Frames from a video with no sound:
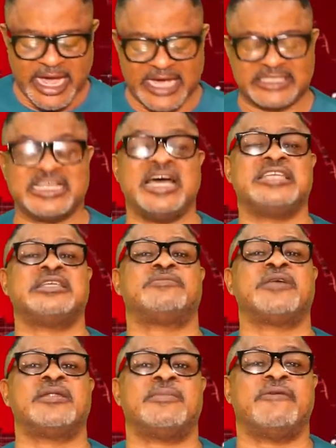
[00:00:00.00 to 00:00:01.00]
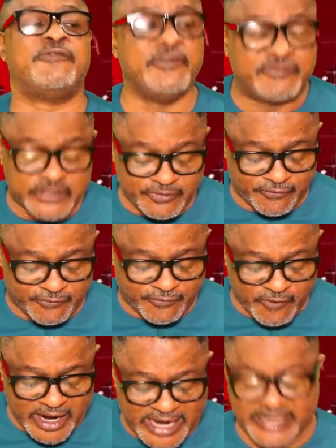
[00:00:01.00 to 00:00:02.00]
Isaiah chapter number
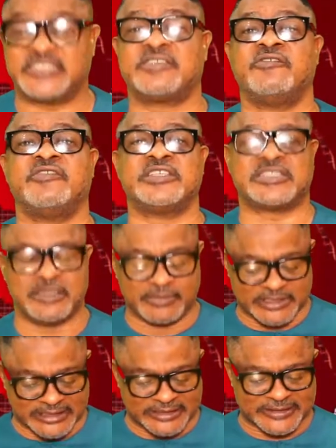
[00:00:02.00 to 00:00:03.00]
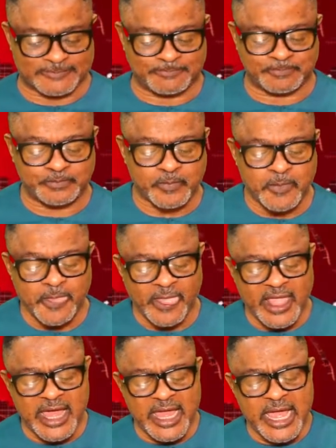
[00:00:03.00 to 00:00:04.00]
58, verse number 6.
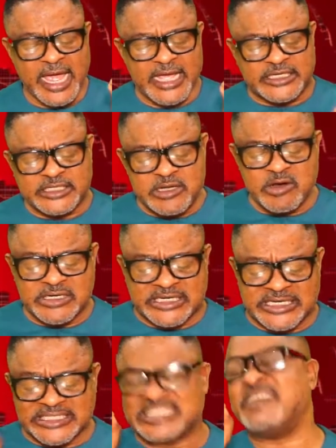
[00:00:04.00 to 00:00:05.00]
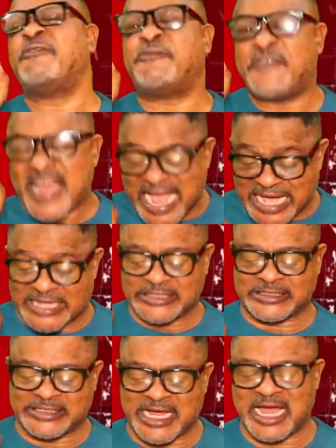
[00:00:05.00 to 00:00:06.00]
It's not this the
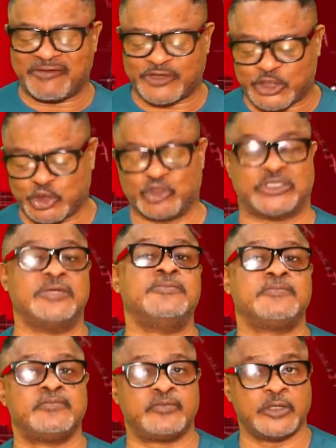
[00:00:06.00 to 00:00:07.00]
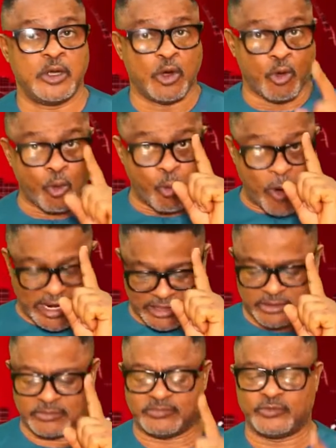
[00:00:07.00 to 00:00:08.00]
fast that I have chosen. One,
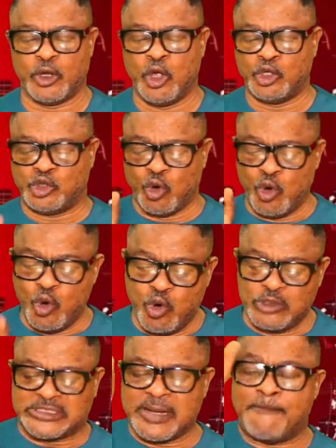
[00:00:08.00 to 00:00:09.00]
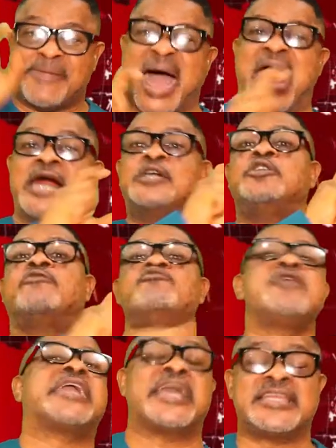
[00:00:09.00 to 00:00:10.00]
to loose the band, the
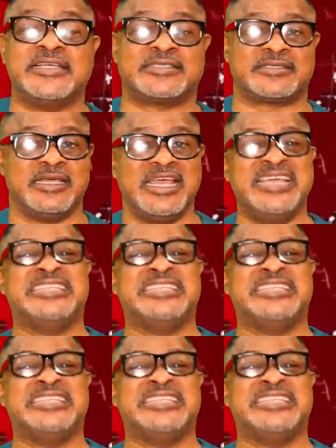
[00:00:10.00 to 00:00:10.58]
wickedness.